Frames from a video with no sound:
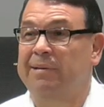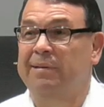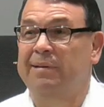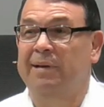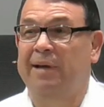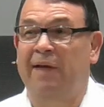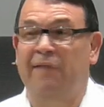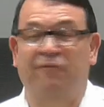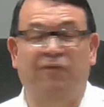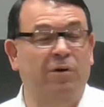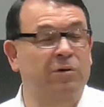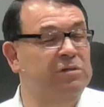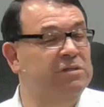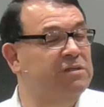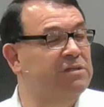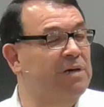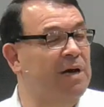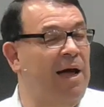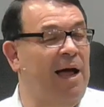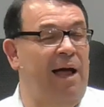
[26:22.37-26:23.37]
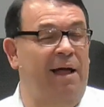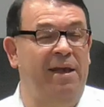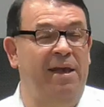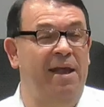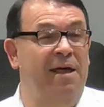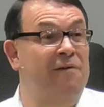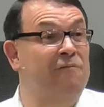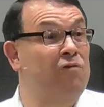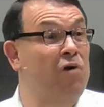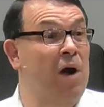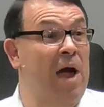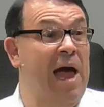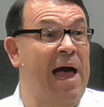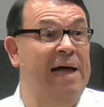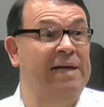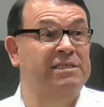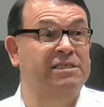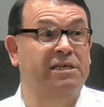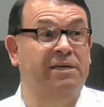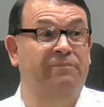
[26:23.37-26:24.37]
And folks, I never
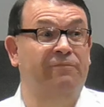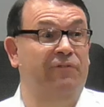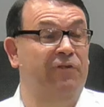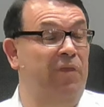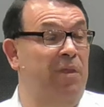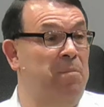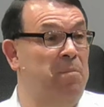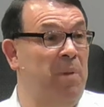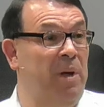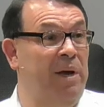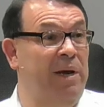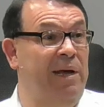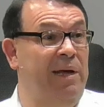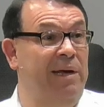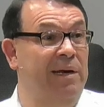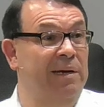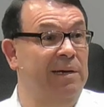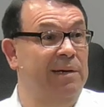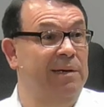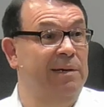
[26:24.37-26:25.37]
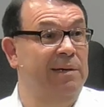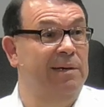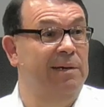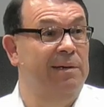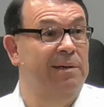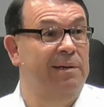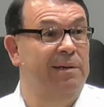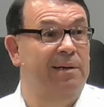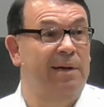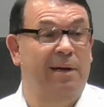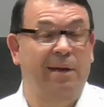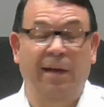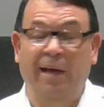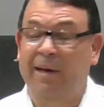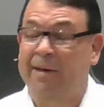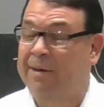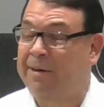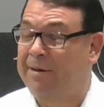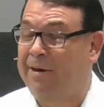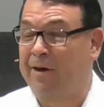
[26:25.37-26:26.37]
asked them for the money.
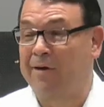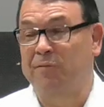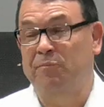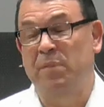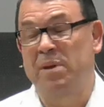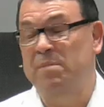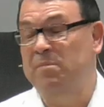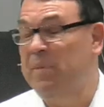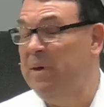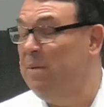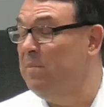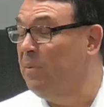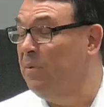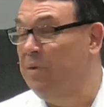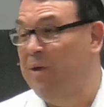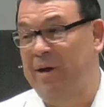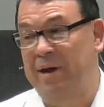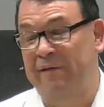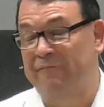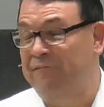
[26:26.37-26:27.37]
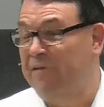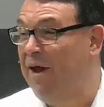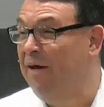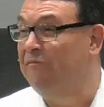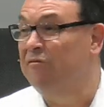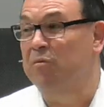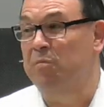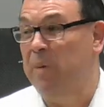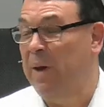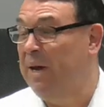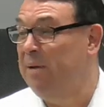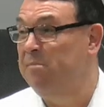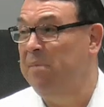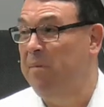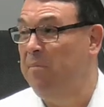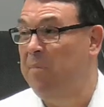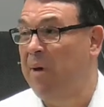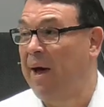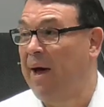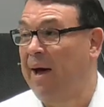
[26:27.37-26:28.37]
And there have been people that have never paid me
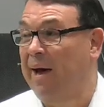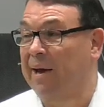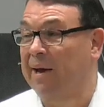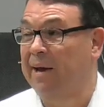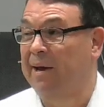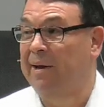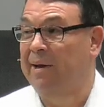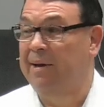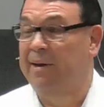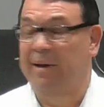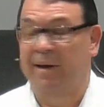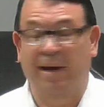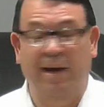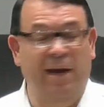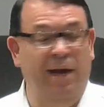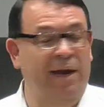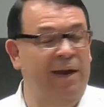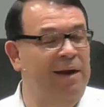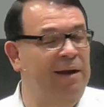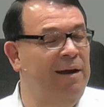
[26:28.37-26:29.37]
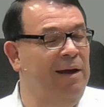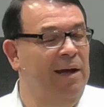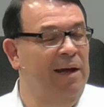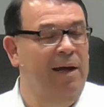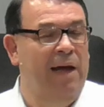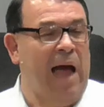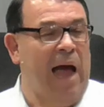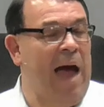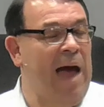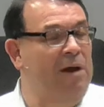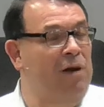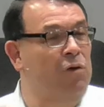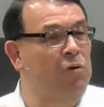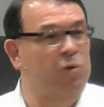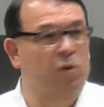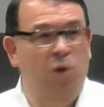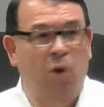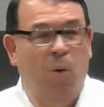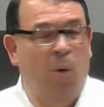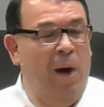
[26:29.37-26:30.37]
back. And I don't
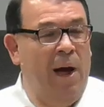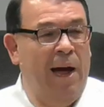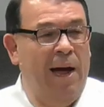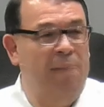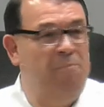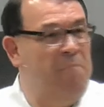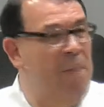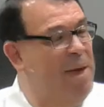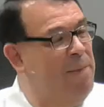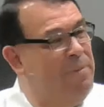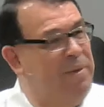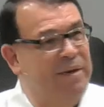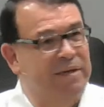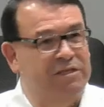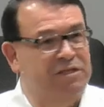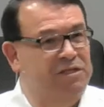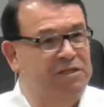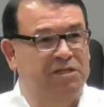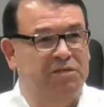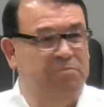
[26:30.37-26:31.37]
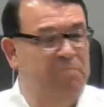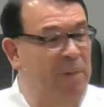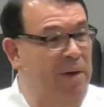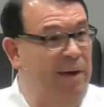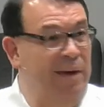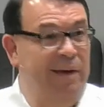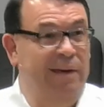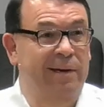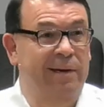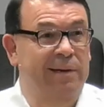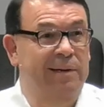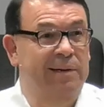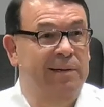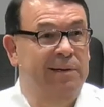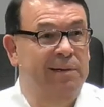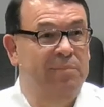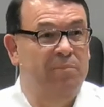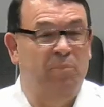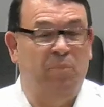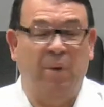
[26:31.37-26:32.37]
know why. Maybe it's just me,
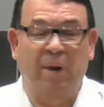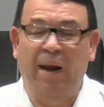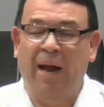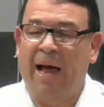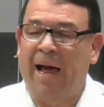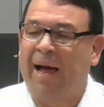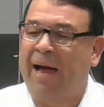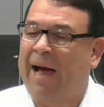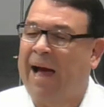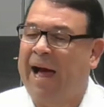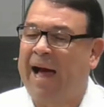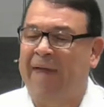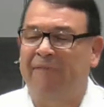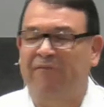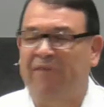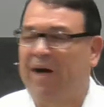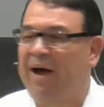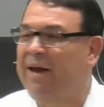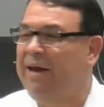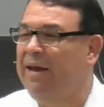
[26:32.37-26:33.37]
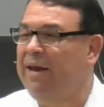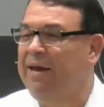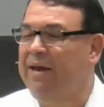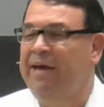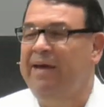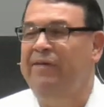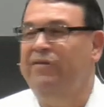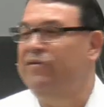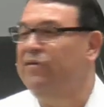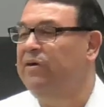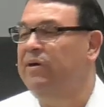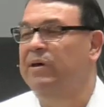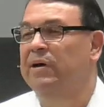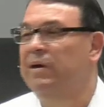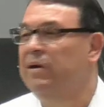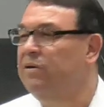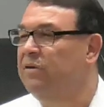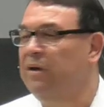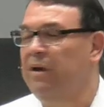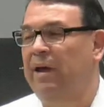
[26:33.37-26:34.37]
but I, I find it easy
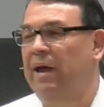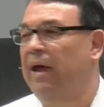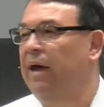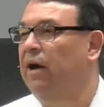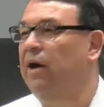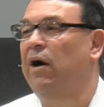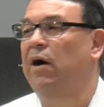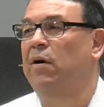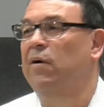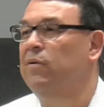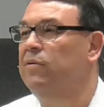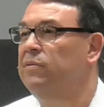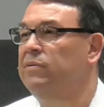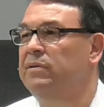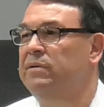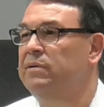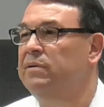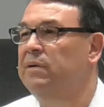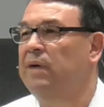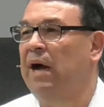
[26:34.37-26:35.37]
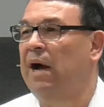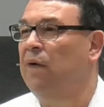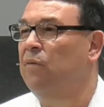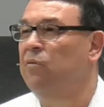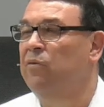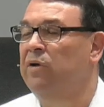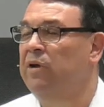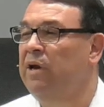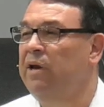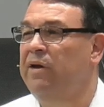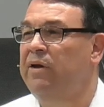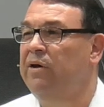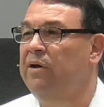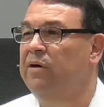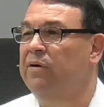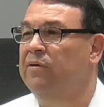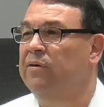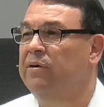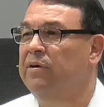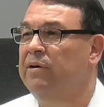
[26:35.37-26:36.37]
to let go. I really
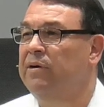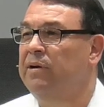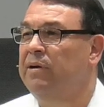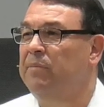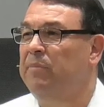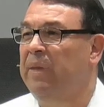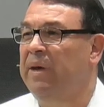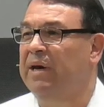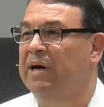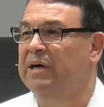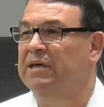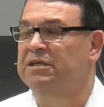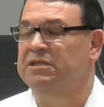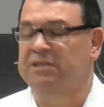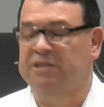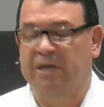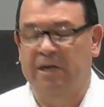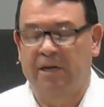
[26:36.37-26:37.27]
do. Because